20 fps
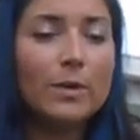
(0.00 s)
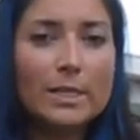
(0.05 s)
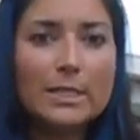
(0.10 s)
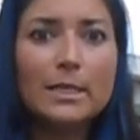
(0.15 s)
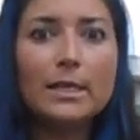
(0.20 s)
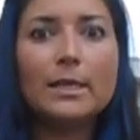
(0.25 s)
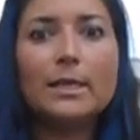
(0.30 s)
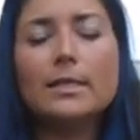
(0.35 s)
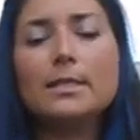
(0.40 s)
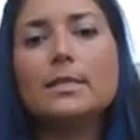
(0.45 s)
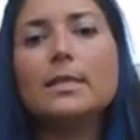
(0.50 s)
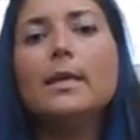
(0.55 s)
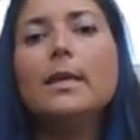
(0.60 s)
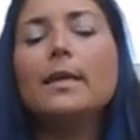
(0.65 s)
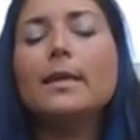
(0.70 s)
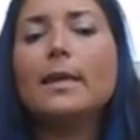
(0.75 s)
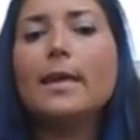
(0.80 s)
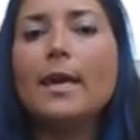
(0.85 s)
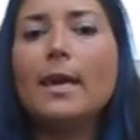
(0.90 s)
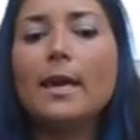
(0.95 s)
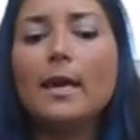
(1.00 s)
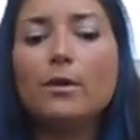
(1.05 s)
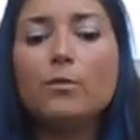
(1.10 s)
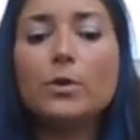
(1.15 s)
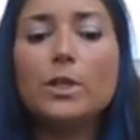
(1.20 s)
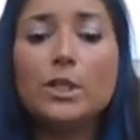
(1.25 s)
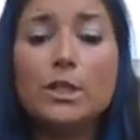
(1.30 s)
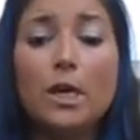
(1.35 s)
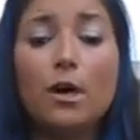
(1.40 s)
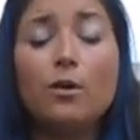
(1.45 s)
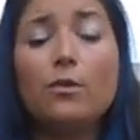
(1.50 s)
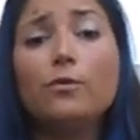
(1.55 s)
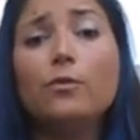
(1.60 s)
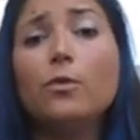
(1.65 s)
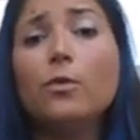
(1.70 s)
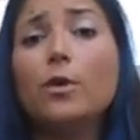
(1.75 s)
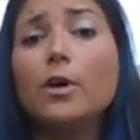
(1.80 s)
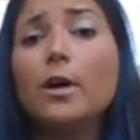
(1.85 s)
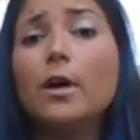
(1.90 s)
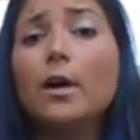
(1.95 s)
residents can reach out
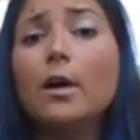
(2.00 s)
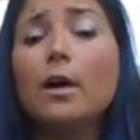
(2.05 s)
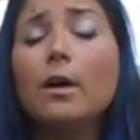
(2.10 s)
for